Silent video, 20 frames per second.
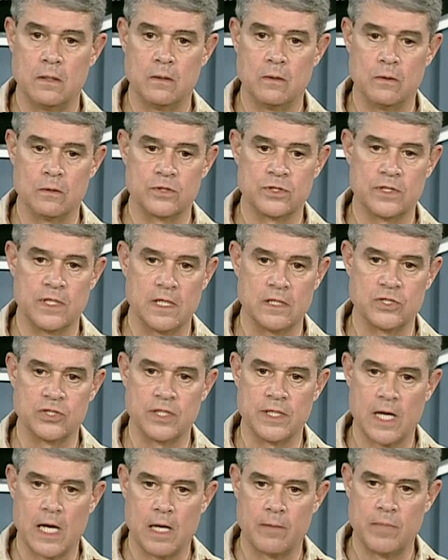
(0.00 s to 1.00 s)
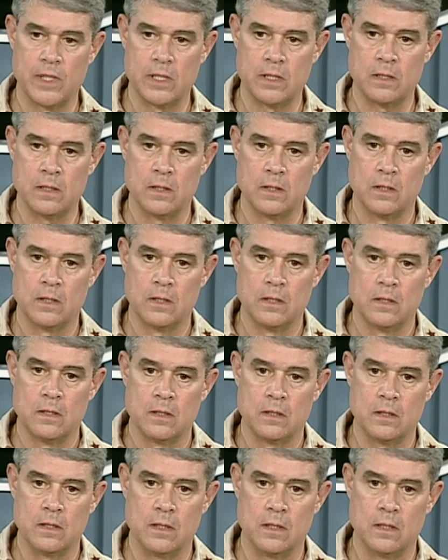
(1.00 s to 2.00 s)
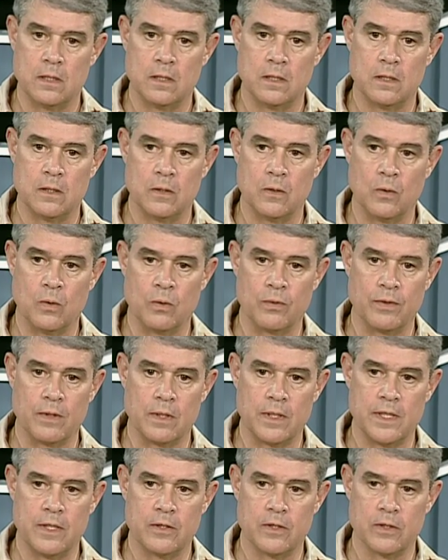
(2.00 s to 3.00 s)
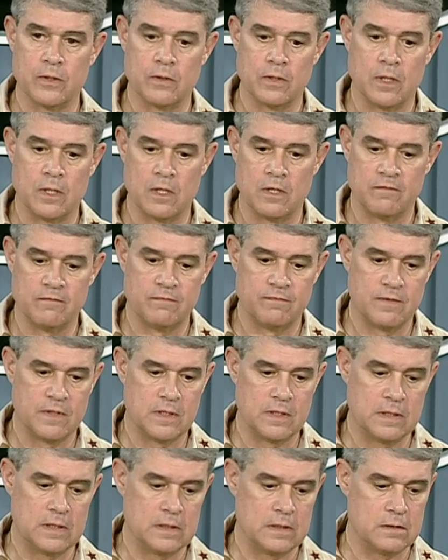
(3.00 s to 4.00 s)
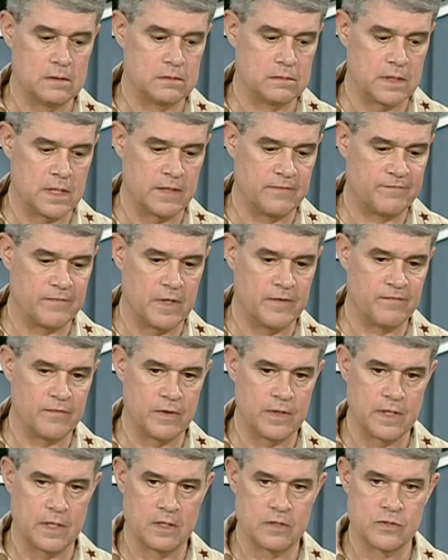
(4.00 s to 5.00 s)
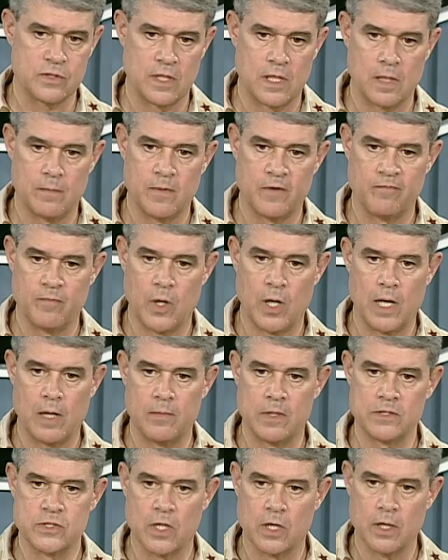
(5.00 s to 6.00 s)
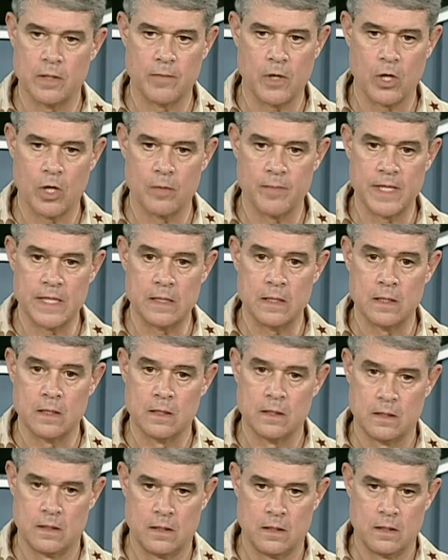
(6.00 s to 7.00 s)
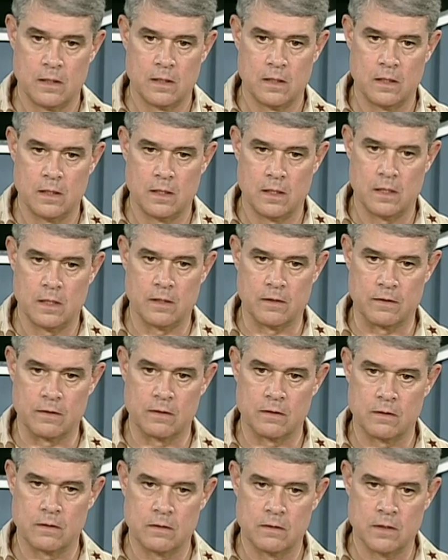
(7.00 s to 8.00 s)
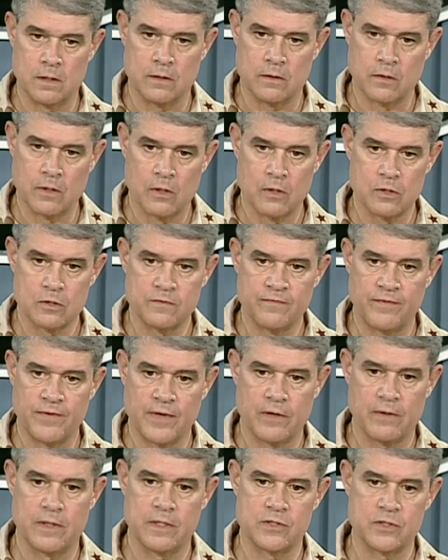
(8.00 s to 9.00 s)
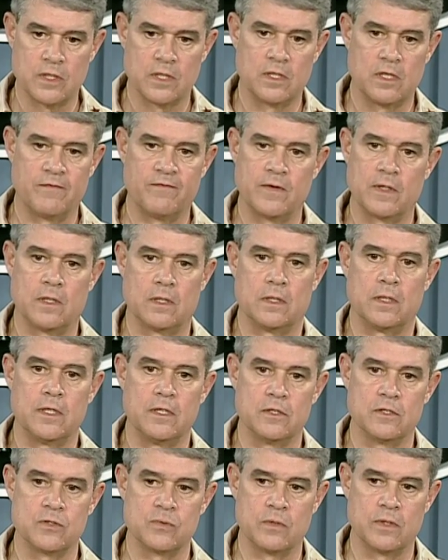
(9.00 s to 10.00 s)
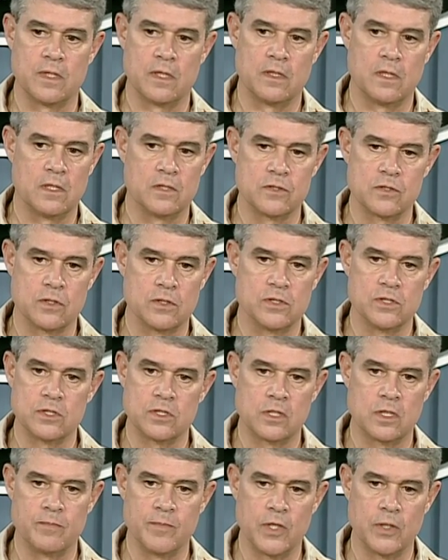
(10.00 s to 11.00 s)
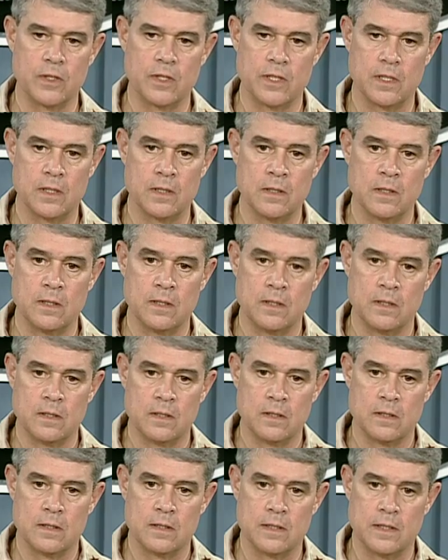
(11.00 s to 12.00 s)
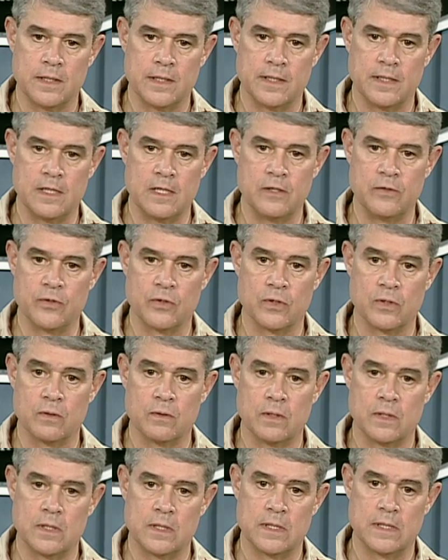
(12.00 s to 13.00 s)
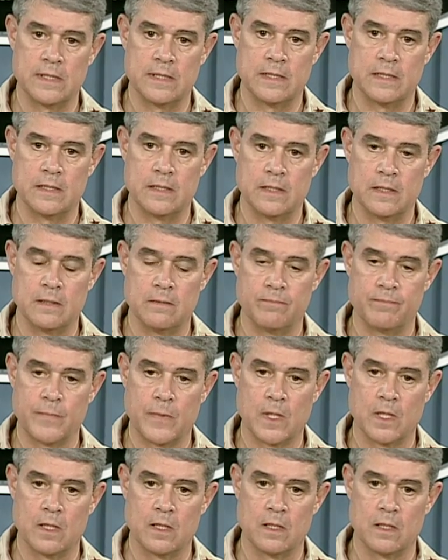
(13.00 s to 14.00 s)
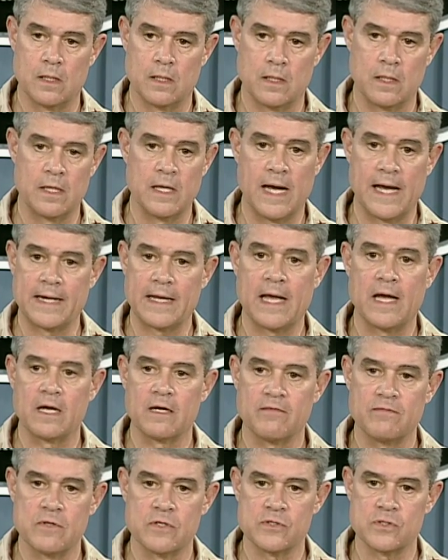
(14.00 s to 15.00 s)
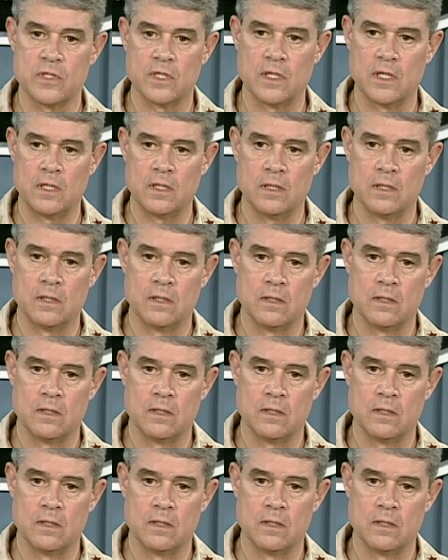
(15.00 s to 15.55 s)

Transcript: or Sheikh Janabi uh, or the leader of, uh, I, I, forget his name, of Muhammad's ar army, uh, that those very significant leaders within the insurgent community uh, either um, got out of the city,